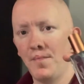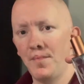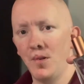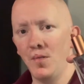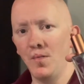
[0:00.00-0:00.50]

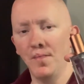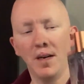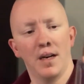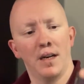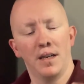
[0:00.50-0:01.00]
Boom.
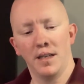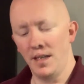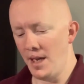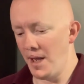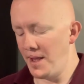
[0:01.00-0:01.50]

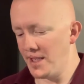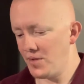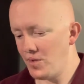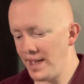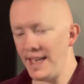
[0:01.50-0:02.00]
This
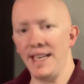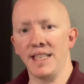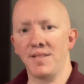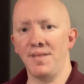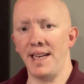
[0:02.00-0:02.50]
one
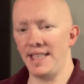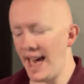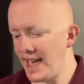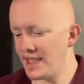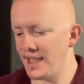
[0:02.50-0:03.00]
is
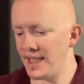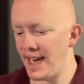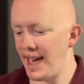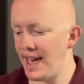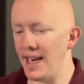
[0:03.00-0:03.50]
fantastic,
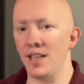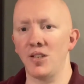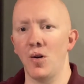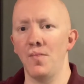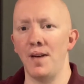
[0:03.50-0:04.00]
and
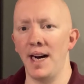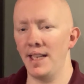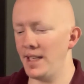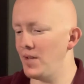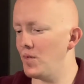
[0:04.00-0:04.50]
don't
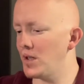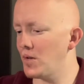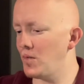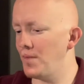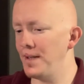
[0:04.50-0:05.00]
mind the
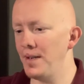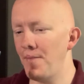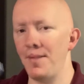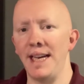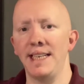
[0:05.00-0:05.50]
Wonder Woman
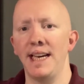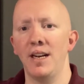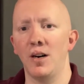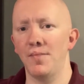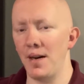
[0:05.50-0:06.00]
band-aid
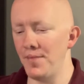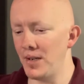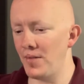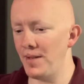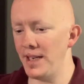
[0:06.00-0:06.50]
on my
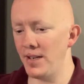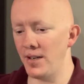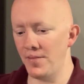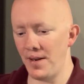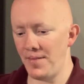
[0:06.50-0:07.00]
middle
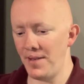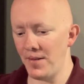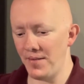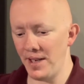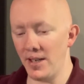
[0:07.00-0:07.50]
finger, my
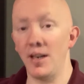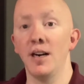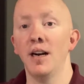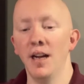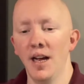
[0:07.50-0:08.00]
favorite finger.
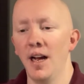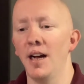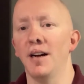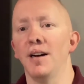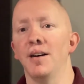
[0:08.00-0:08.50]

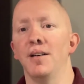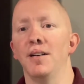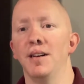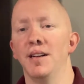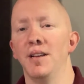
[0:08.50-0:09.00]
There
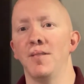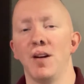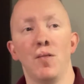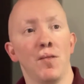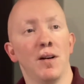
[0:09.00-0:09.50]
we
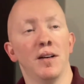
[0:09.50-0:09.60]
go.